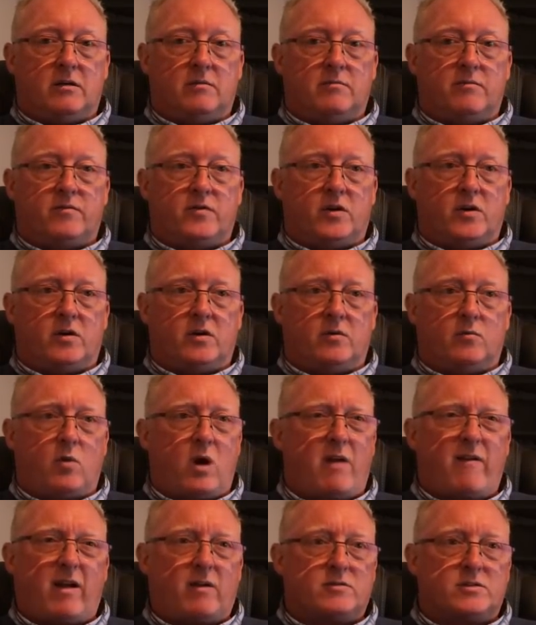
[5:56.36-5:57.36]
for
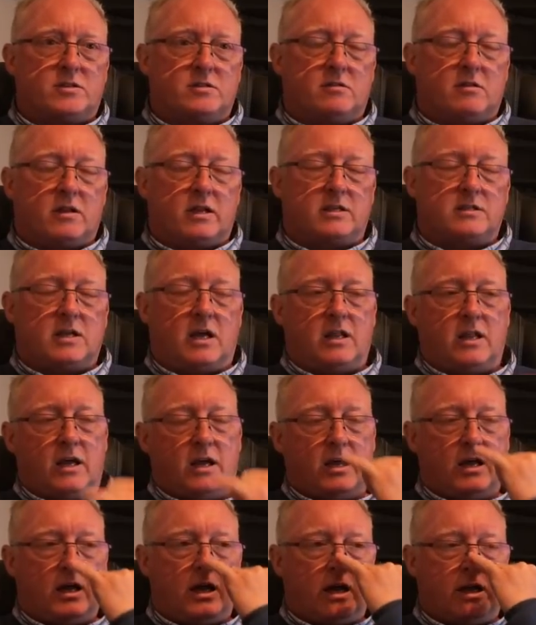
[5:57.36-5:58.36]
warehouses and things like
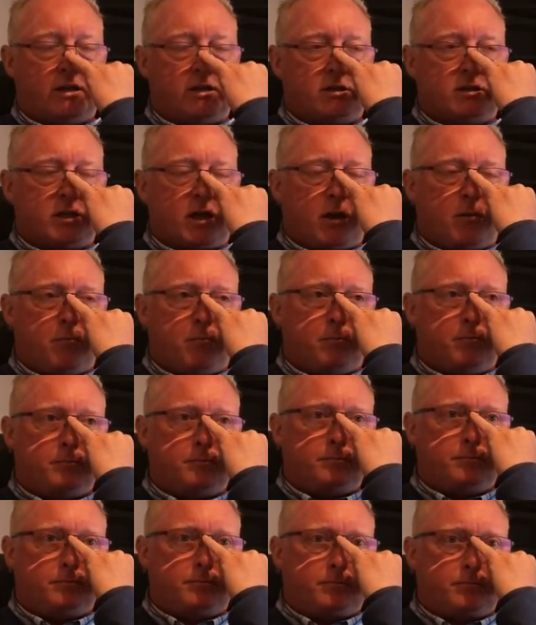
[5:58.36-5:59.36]
that. And
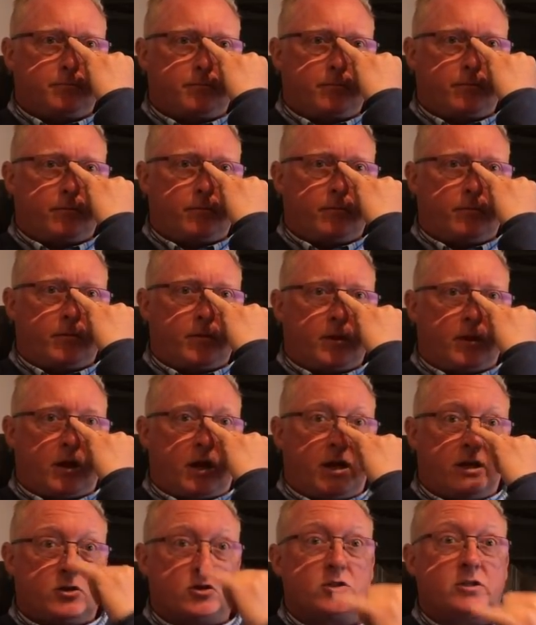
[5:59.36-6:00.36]

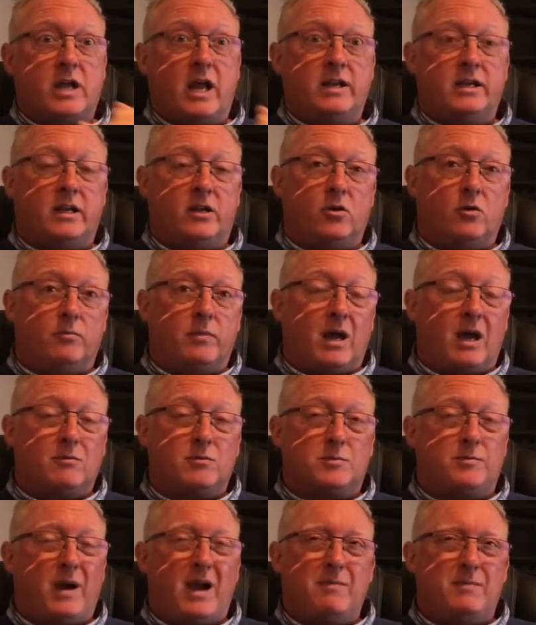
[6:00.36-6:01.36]
it just ended up that I
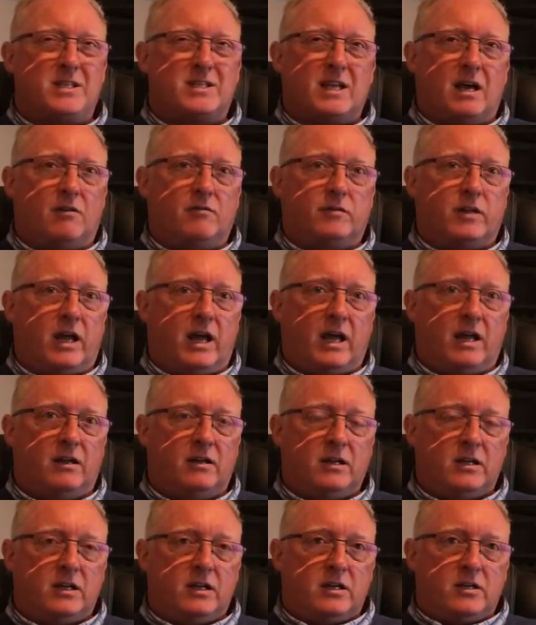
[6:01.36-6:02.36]
was by myself there
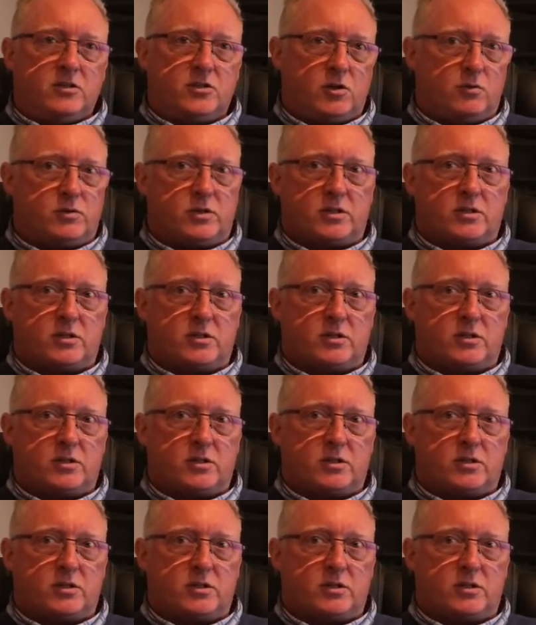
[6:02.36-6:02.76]
due to